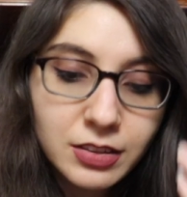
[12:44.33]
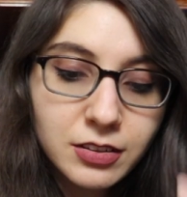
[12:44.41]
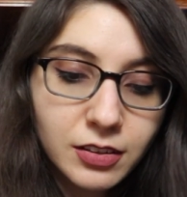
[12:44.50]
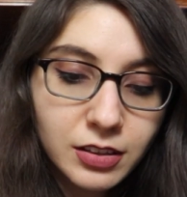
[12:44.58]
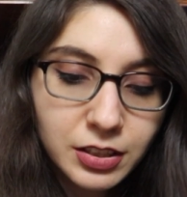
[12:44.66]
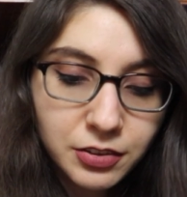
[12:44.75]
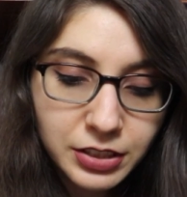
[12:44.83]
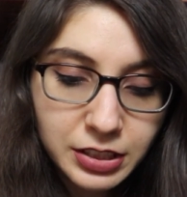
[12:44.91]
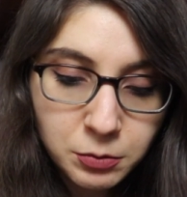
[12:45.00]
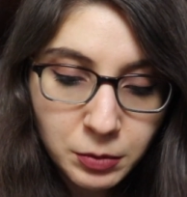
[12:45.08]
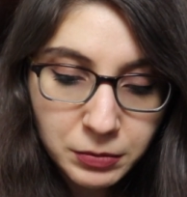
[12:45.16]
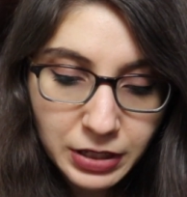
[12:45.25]

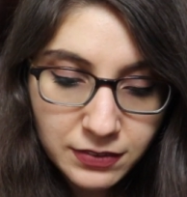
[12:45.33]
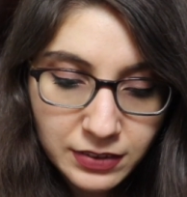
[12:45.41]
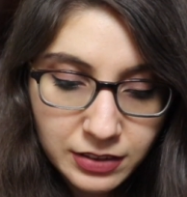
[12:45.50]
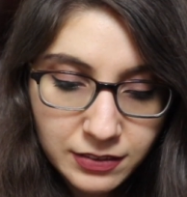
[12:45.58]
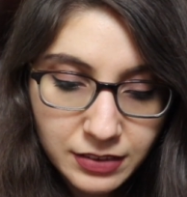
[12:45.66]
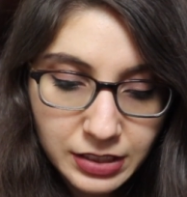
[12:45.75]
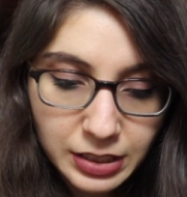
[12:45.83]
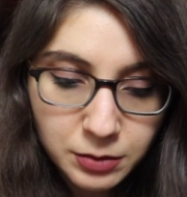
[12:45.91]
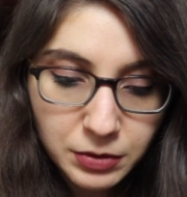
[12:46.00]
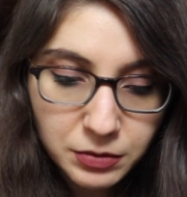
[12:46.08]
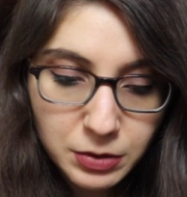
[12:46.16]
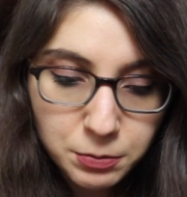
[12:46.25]
Delirium, I'm guessing, is the
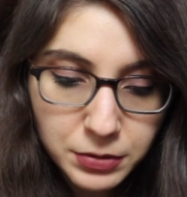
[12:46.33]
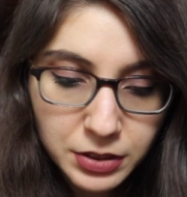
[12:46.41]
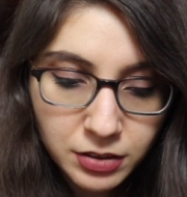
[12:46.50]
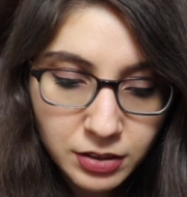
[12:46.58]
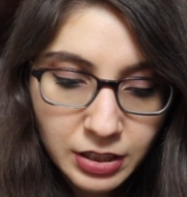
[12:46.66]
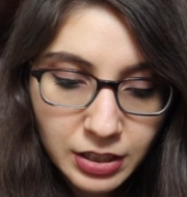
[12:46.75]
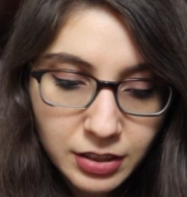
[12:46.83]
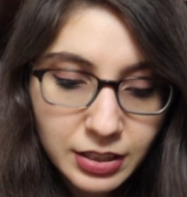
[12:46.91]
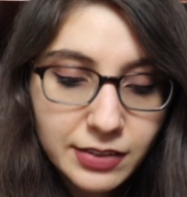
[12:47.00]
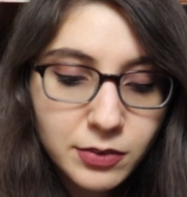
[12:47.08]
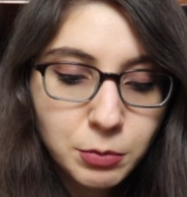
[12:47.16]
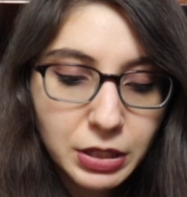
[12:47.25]
name of the book.
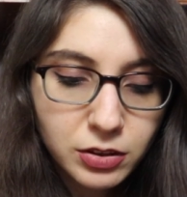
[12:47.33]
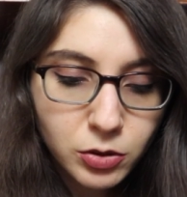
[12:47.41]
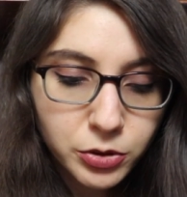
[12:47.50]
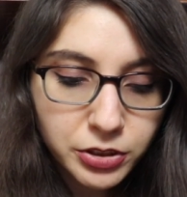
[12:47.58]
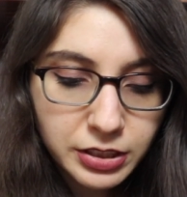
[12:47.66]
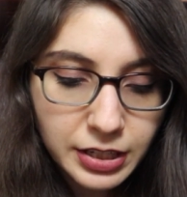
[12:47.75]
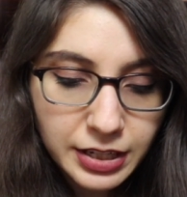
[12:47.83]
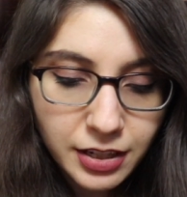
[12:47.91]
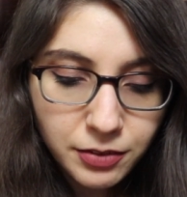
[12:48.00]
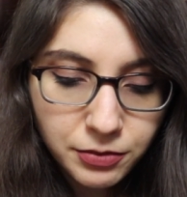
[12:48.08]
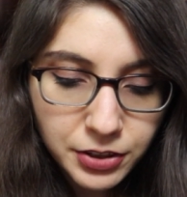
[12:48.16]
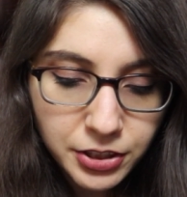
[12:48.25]
Yes, by Lauren
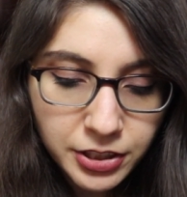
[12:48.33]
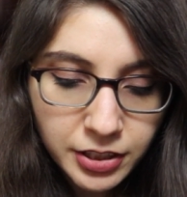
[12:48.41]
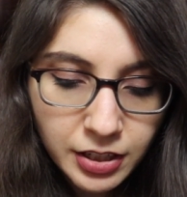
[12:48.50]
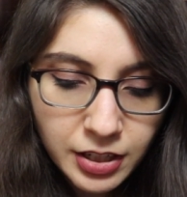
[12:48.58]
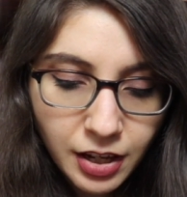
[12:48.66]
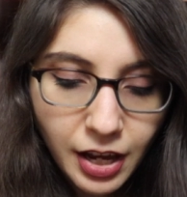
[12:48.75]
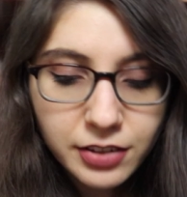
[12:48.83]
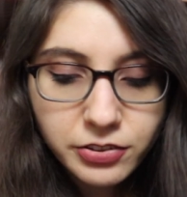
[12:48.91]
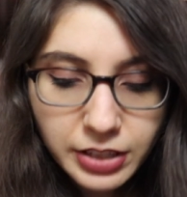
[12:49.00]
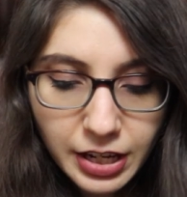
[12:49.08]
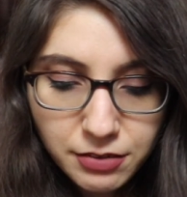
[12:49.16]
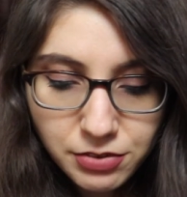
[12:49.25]
Oliver. I
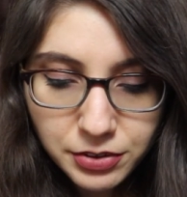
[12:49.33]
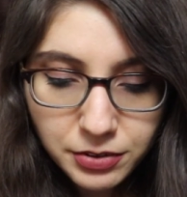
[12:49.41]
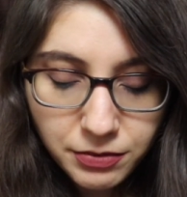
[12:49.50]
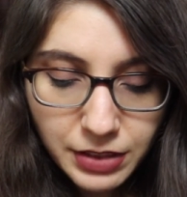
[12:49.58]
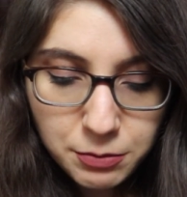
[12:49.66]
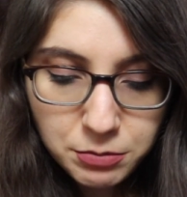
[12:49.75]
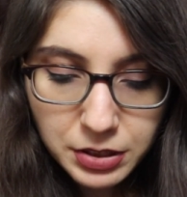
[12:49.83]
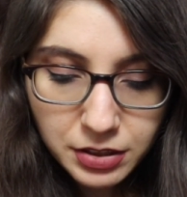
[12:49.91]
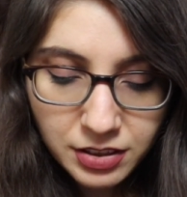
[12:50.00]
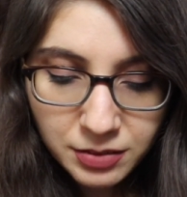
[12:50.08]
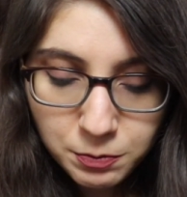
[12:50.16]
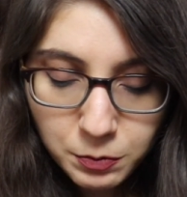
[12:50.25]
actually have heard of that
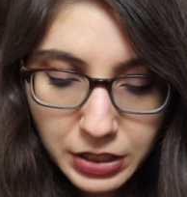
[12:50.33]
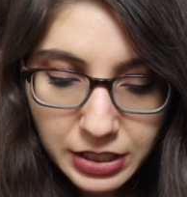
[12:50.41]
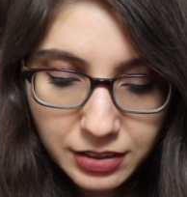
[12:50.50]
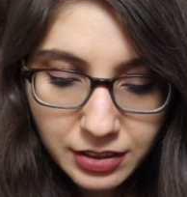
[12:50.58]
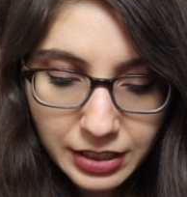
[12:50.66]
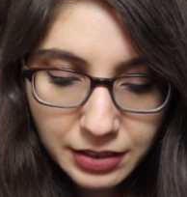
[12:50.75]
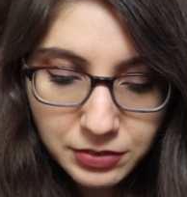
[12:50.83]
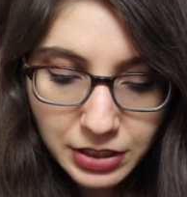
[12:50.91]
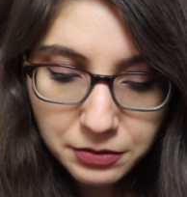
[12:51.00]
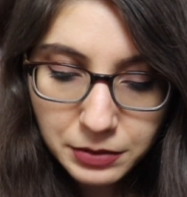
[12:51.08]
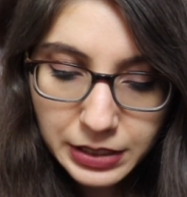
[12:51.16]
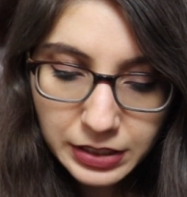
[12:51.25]
book, but I have
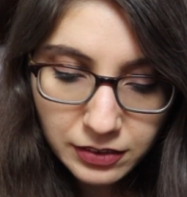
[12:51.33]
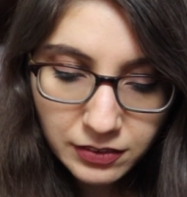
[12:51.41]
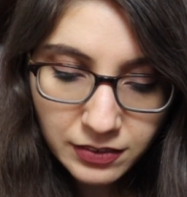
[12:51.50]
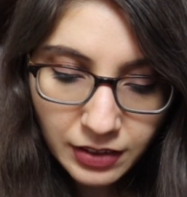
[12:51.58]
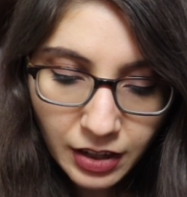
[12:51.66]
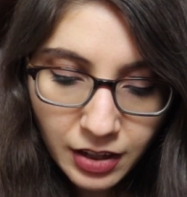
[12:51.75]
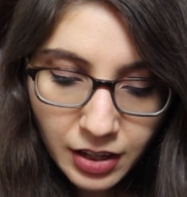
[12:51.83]
not read it.